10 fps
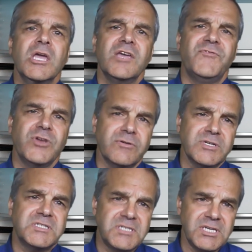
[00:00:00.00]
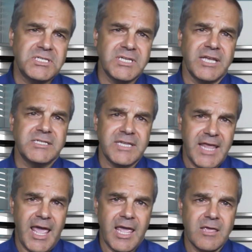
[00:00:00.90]
if you're a CCENT
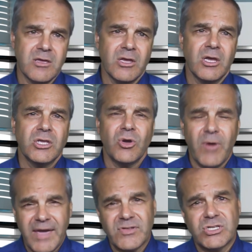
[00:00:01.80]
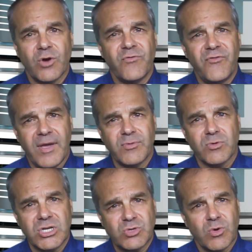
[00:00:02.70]
today, you'll have until
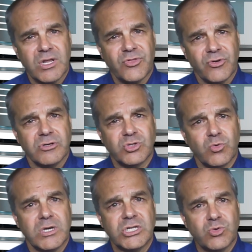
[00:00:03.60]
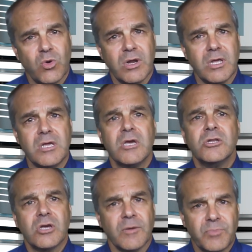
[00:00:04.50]
February 23rd, 2020
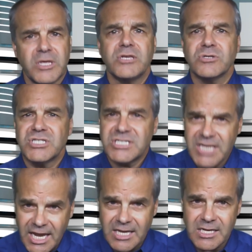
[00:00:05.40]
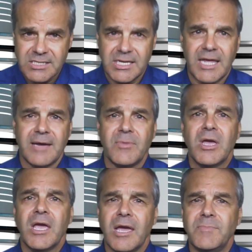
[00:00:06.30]
to complete your second exam
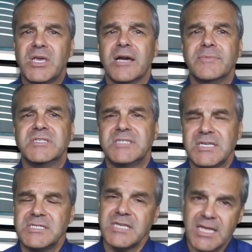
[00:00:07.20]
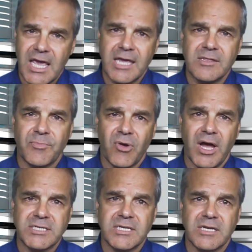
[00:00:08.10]
and become a CCNA in the
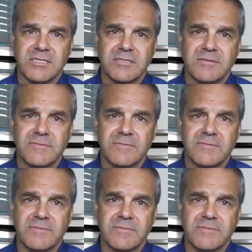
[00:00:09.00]
process.